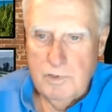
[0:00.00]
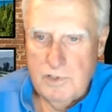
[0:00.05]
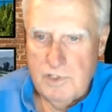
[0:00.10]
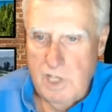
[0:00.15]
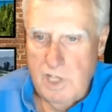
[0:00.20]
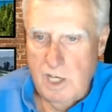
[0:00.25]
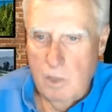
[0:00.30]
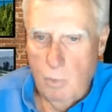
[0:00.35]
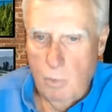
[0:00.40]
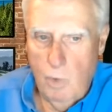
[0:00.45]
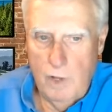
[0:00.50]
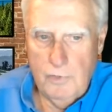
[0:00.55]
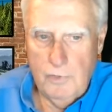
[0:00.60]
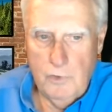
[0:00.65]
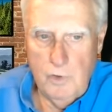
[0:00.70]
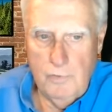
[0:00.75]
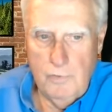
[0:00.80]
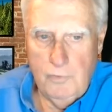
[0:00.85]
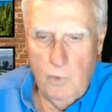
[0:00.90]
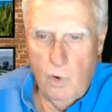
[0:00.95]
seeded 1
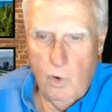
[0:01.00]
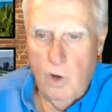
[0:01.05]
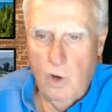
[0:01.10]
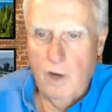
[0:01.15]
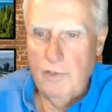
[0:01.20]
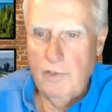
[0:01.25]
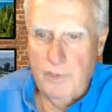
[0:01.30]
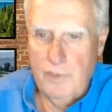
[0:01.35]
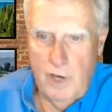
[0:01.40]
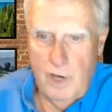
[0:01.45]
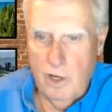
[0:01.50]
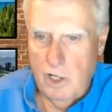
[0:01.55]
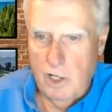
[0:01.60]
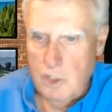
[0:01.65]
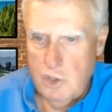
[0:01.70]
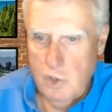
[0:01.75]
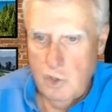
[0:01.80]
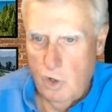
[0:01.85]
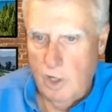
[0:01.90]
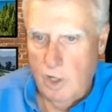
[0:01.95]
through 4, they're
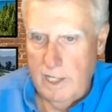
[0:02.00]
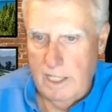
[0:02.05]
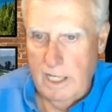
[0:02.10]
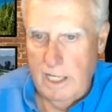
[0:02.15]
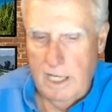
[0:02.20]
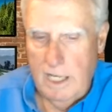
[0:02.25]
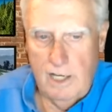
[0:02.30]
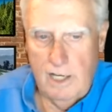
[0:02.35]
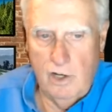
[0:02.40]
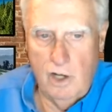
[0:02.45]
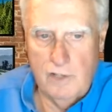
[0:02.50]
going to join in